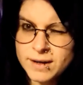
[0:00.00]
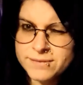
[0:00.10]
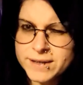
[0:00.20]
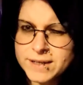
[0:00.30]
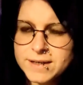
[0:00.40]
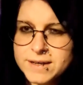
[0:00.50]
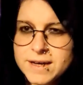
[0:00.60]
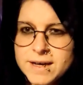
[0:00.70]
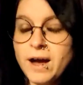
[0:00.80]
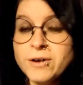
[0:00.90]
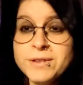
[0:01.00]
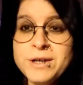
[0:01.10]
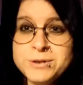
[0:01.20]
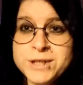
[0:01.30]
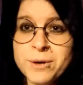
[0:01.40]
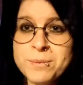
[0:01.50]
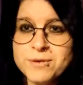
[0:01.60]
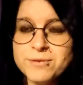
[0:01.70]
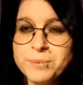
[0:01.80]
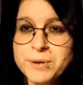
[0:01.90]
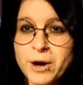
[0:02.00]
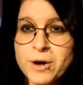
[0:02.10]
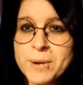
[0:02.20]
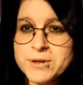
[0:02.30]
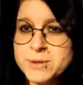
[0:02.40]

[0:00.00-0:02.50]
I think. I got the audiobook from Kobo,